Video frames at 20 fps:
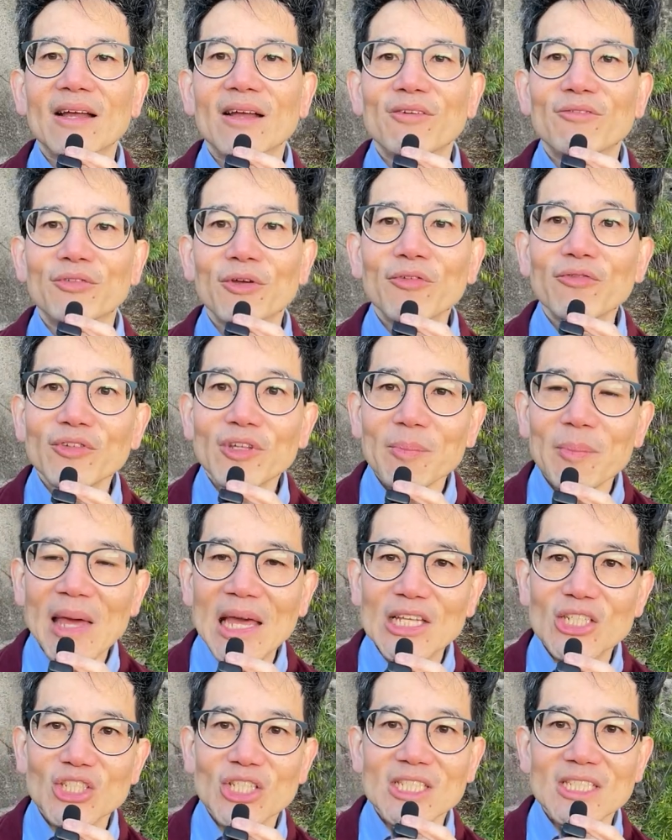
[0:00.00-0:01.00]
50
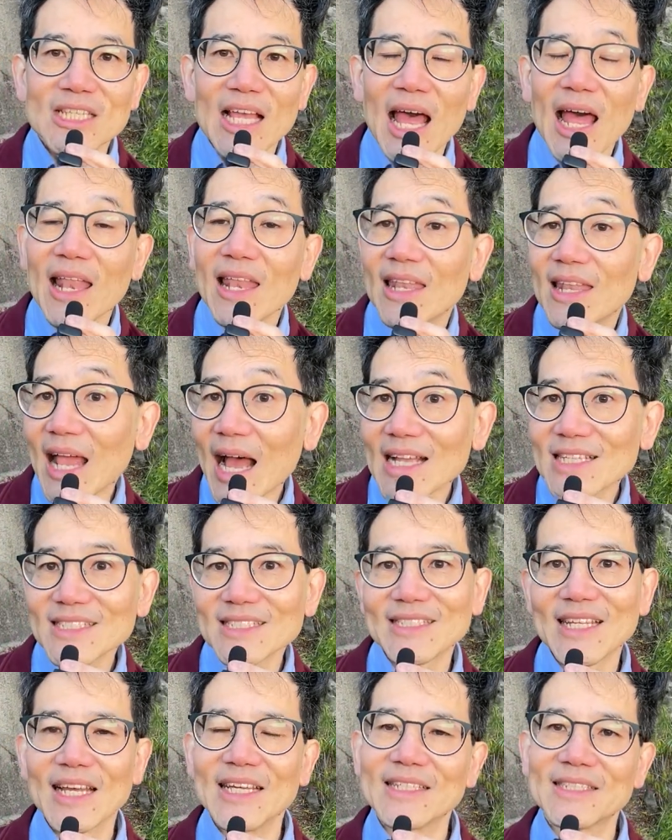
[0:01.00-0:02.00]
pages last
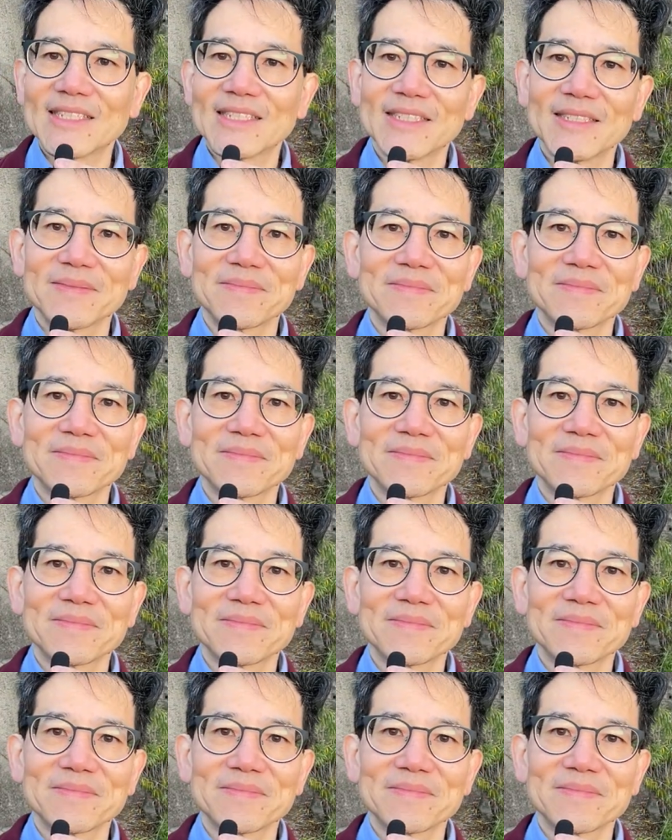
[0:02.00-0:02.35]
night.